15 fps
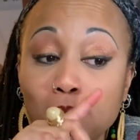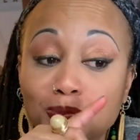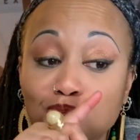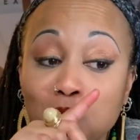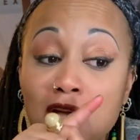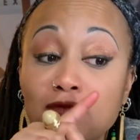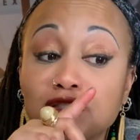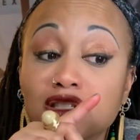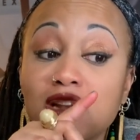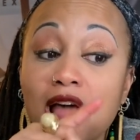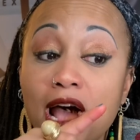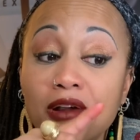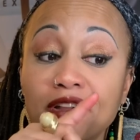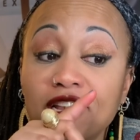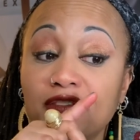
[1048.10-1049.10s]
It was
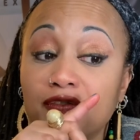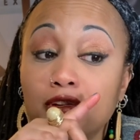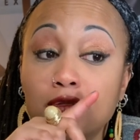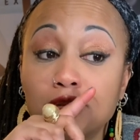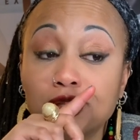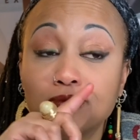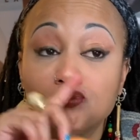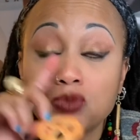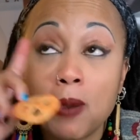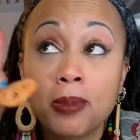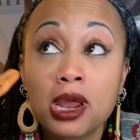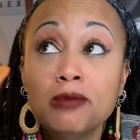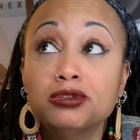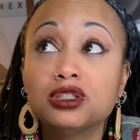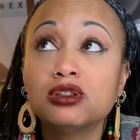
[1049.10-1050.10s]
cloudy in Florida, but
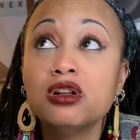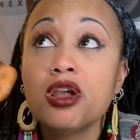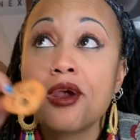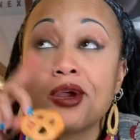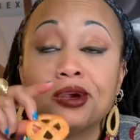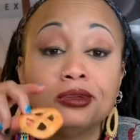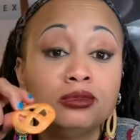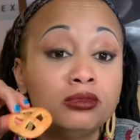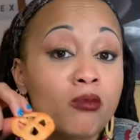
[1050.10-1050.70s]
it was clear here.